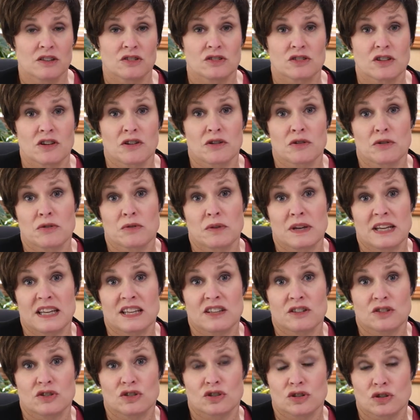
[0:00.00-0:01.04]
So
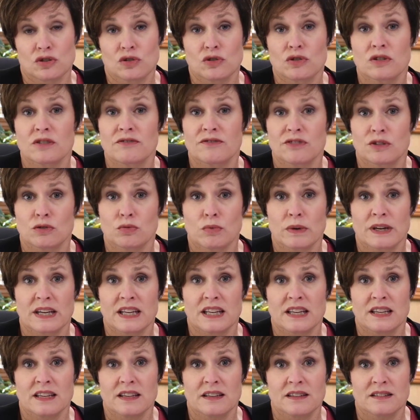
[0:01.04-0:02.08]
in June of
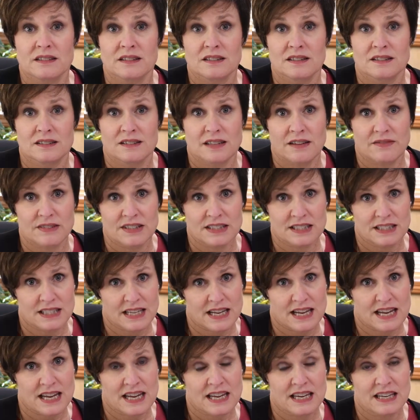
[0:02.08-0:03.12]

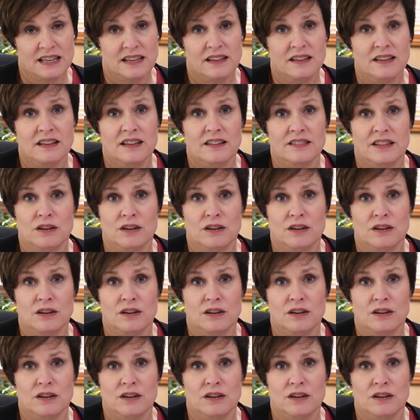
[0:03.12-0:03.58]
2017,